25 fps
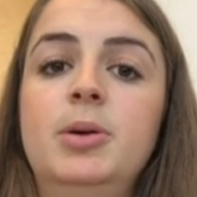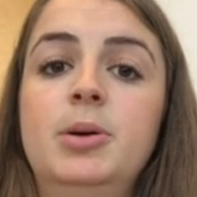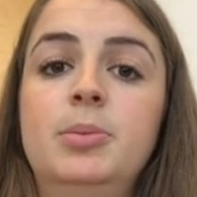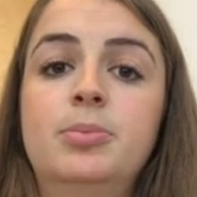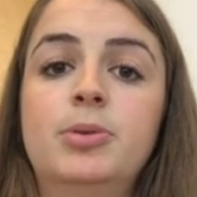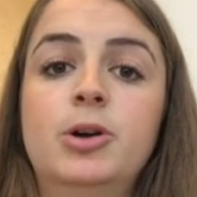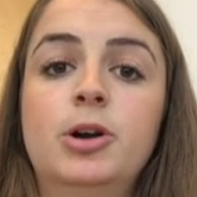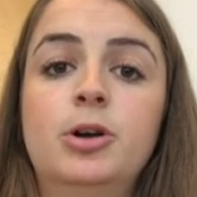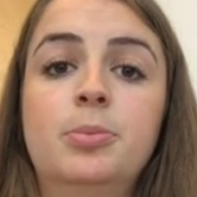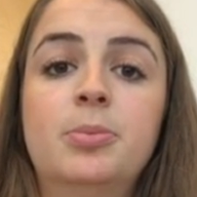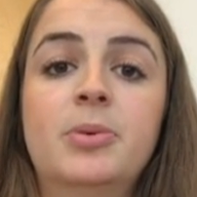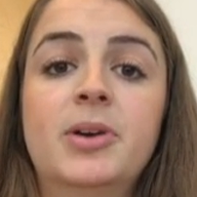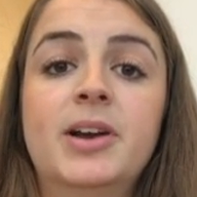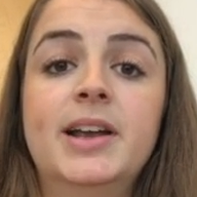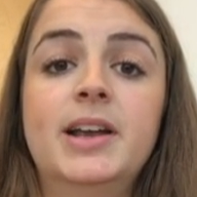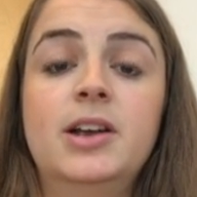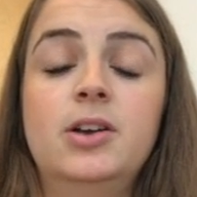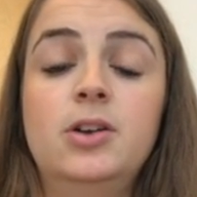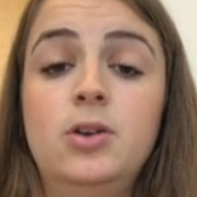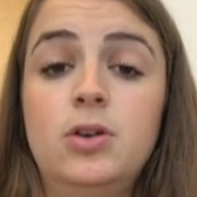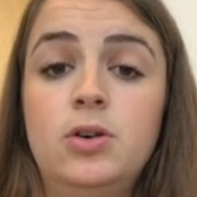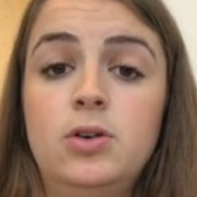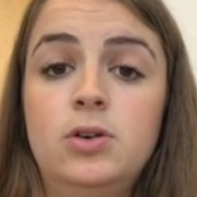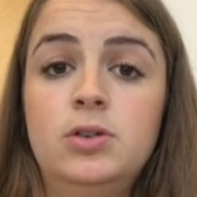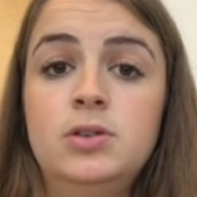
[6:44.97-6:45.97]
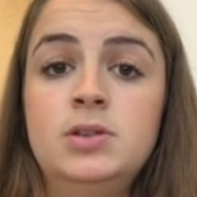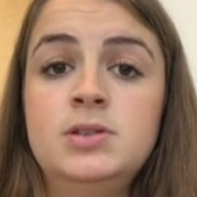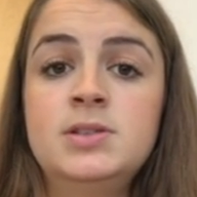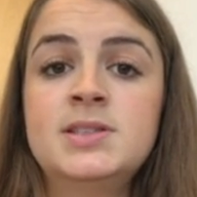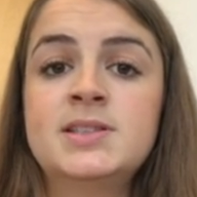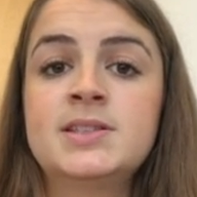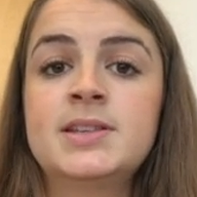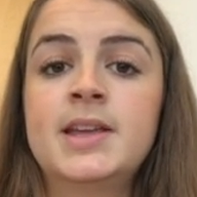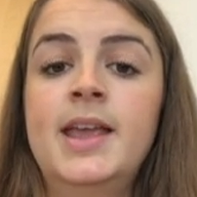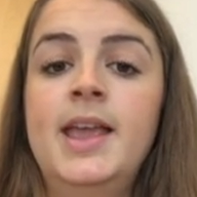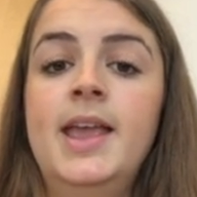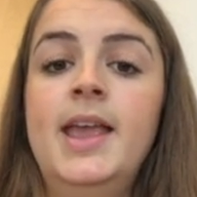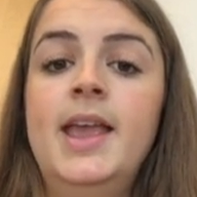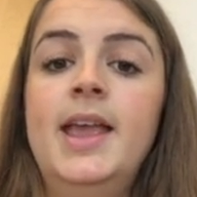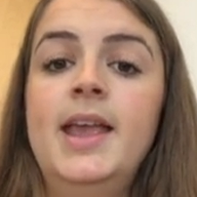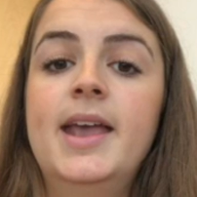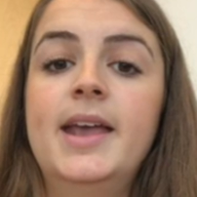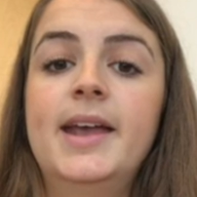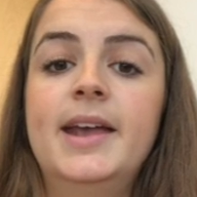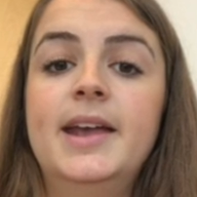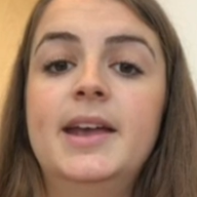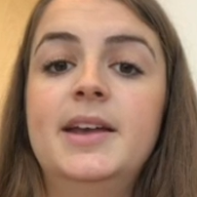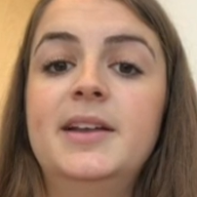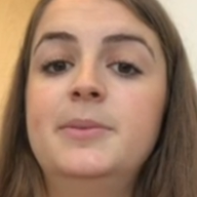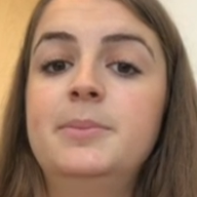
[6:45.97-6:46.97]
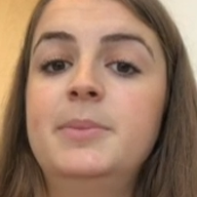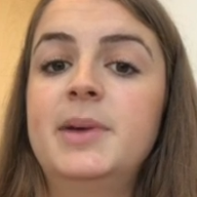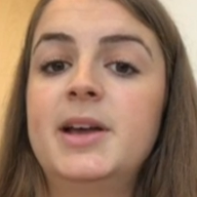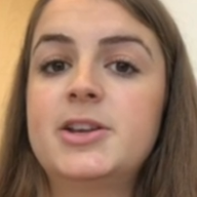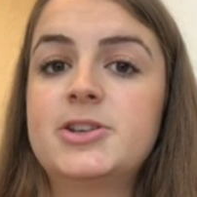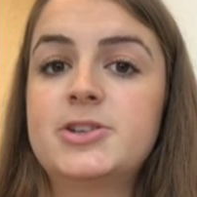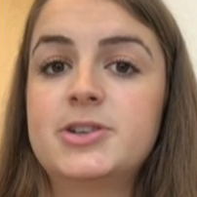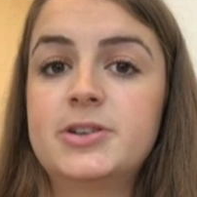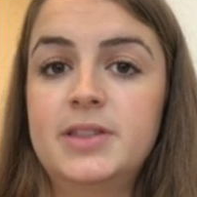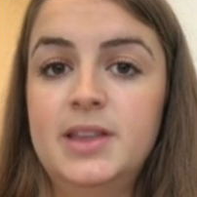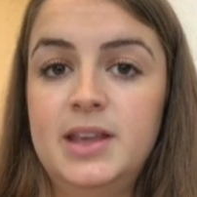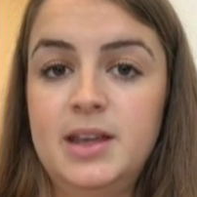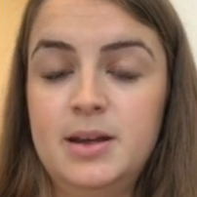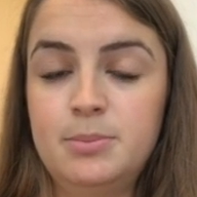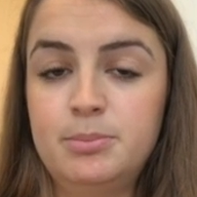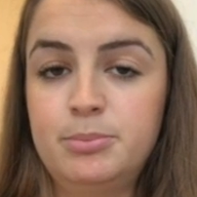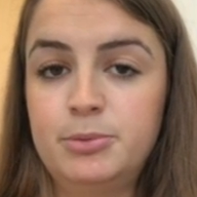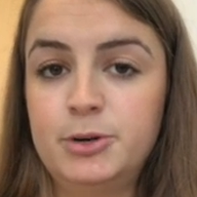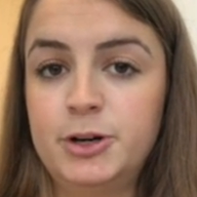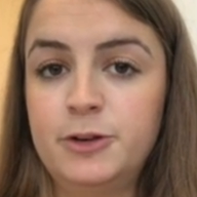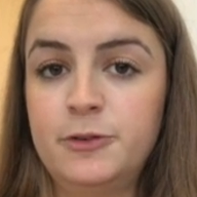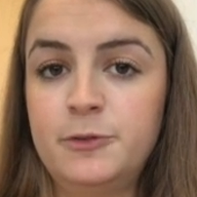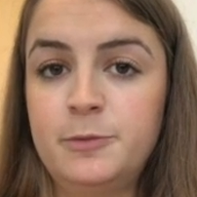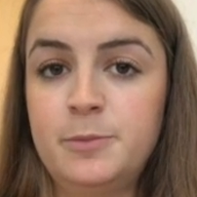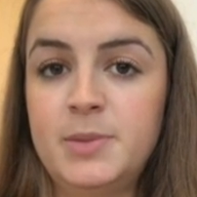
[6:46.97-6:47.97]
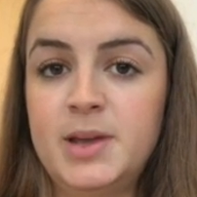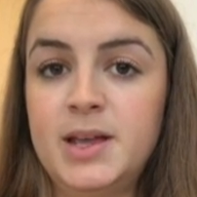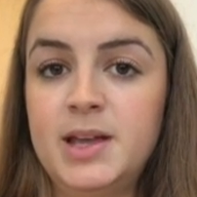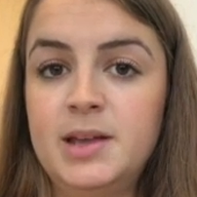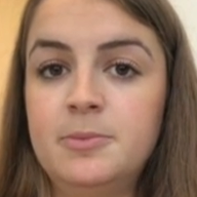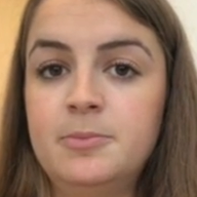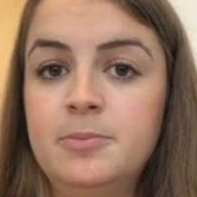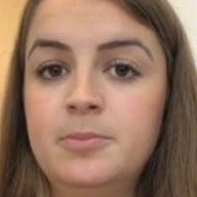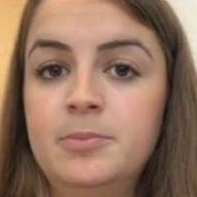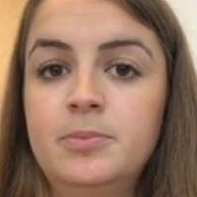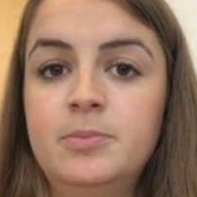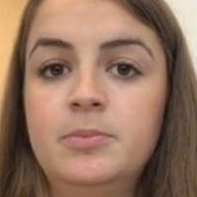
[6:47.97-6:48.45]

appropriate goals and measure the improvement